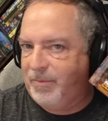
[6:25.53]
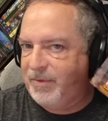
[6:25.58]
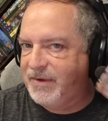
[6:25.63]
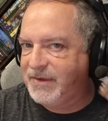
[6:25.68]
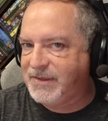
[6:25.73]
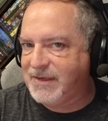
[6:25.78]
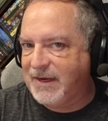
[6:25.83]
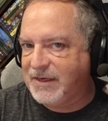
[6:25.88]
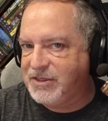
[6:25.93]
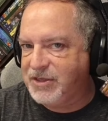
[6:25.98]

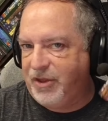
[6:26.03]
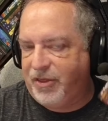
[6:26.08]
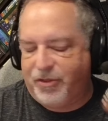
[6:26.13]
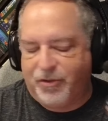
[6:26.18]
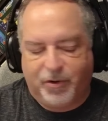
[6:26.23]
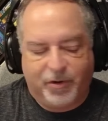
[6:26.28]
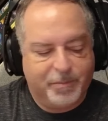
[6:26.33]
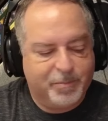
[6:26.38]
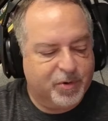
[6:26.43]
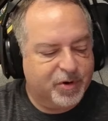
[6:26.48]
This is actually the
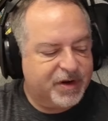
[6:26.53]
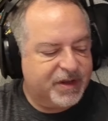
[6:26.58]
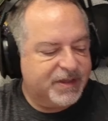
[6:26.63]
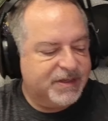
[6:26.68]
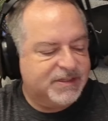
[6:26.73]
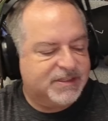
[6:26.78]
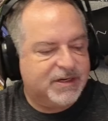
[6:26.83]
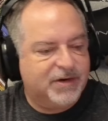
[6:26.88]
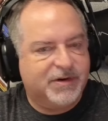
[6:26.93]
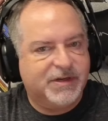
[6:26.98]
third book in
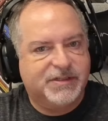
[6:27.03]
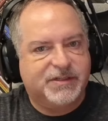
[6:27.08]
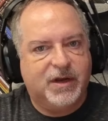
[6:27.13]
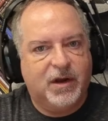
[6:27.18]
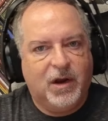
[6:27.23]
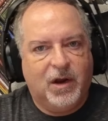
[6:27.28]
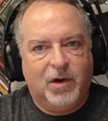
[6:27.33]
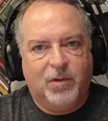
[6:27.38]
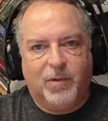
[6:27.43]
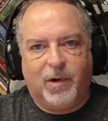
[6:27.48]
the series
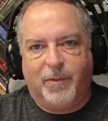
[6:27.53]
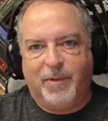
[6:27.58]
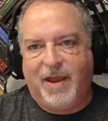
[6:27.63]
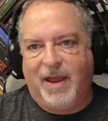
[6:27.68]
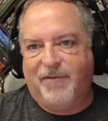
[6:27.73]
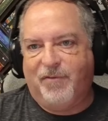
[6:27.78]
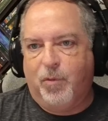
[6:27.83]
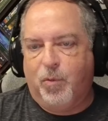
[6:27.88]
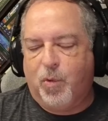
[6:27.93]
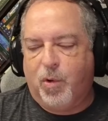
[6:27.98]
where we
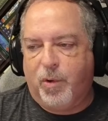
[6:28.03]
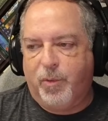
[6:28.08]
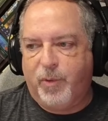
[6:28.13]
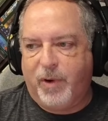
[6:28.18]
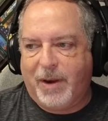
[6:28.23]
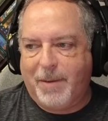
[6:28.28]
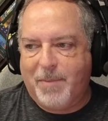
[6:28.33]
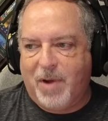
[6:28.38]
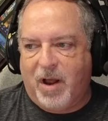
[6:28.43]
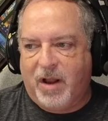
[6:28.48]
have
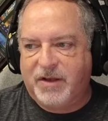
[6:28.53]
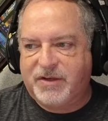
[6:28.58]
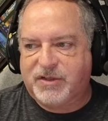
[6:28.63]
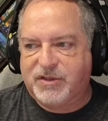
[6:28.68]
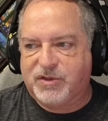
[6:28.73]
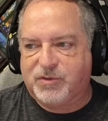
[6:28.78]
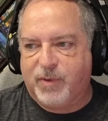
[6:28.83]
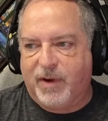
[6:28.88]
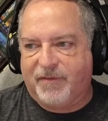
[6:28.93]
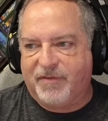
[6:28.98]
award-winning
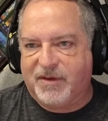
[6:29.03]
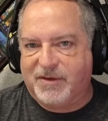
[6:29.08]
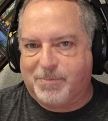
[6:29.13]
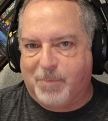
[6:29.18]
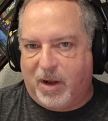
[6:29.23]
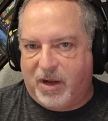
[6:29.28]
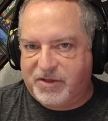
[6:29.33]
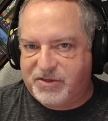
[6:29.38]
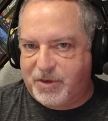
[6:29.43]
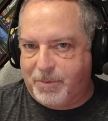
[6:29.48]
monsters. We have this
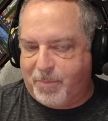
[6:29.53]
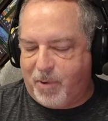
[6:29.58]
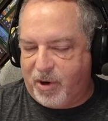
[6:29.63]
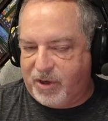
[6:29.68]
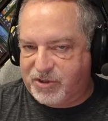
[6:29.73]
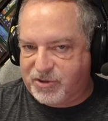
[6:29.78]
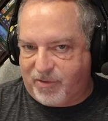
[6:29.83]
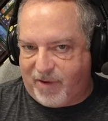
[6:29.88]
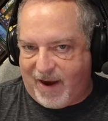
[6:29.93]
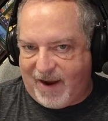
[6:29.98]
monster
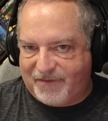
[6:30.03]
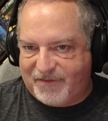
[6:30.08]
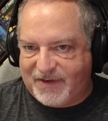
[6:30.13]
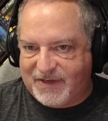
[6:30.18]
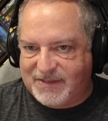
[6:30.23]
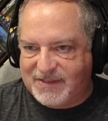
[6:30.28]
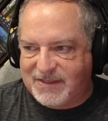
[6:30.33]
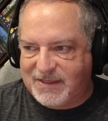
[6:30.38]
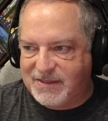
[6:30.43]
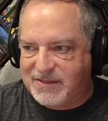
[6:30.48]
parts
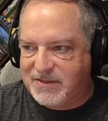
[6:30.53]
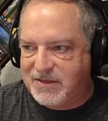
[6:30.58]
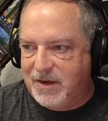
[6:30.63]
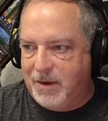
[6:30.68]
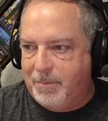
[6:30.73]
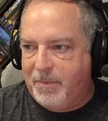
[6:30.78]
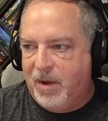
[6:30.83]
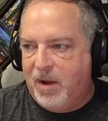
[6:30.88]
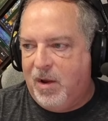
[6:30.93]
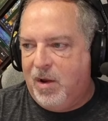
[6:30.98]
crafting system.